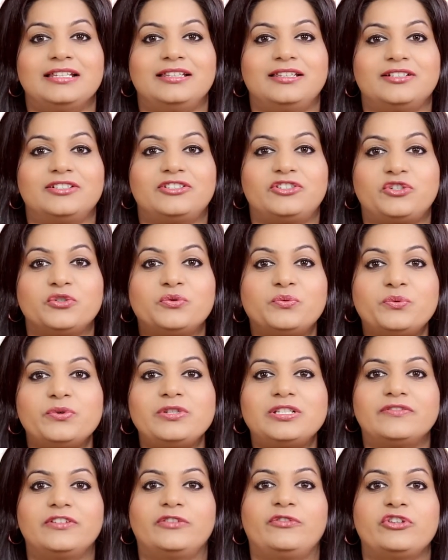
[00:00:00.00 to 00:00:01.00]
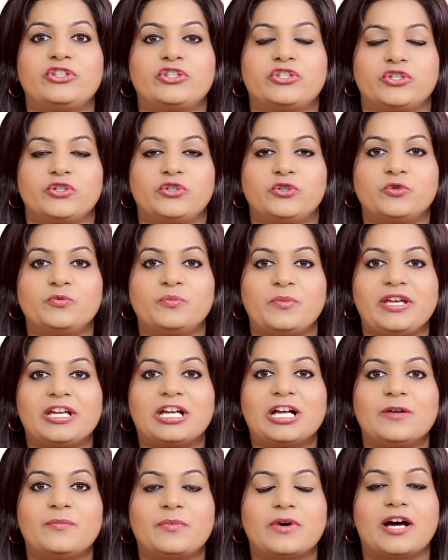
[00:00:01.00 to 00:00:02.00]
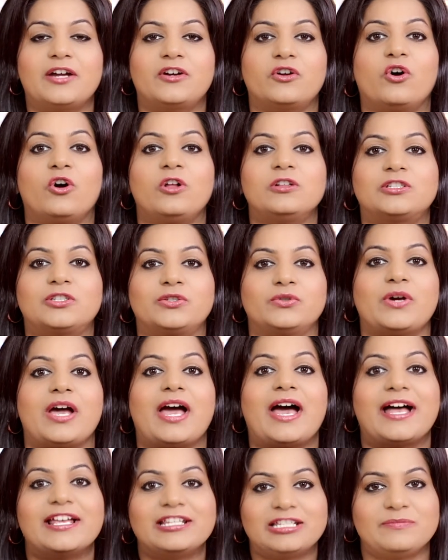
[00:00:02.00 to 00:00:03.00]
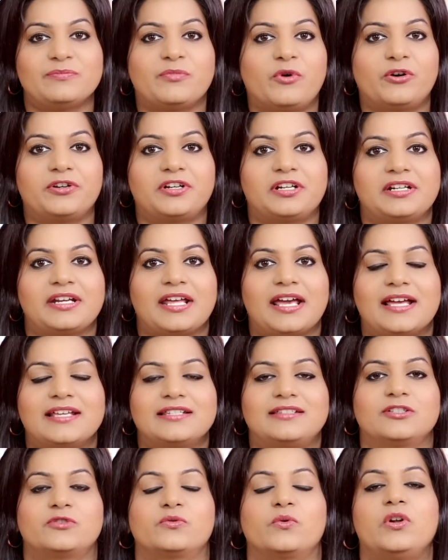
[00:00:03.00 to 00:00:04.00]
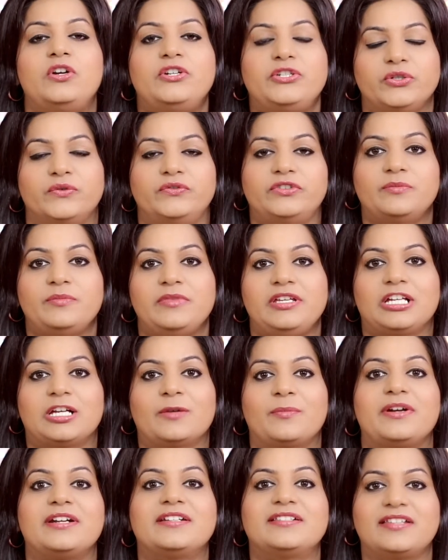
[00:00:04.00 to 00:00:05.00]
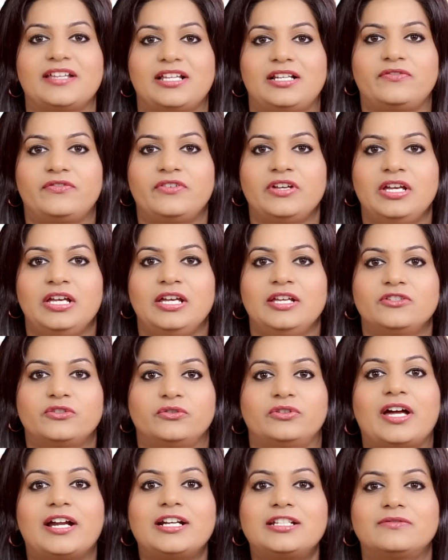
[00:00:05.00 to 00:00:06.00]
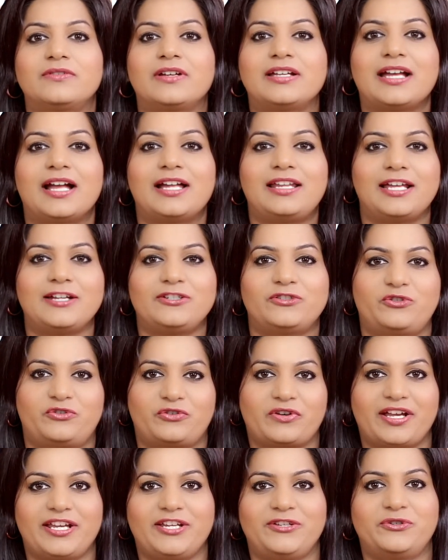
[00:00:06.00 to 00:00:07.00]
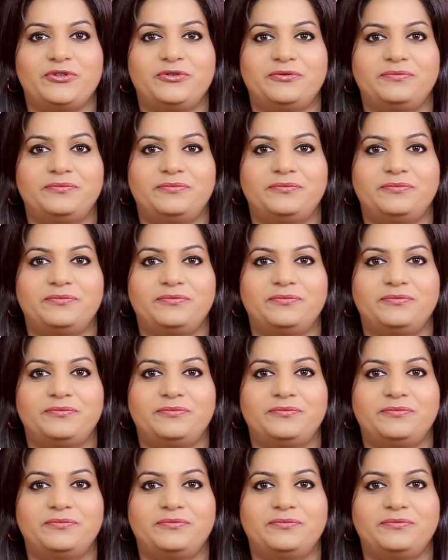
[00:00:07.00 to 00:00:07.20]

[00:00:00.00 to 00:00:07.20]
the tools with which you do makeup are also as important as the quality of the makeup itself. So that's why I like to try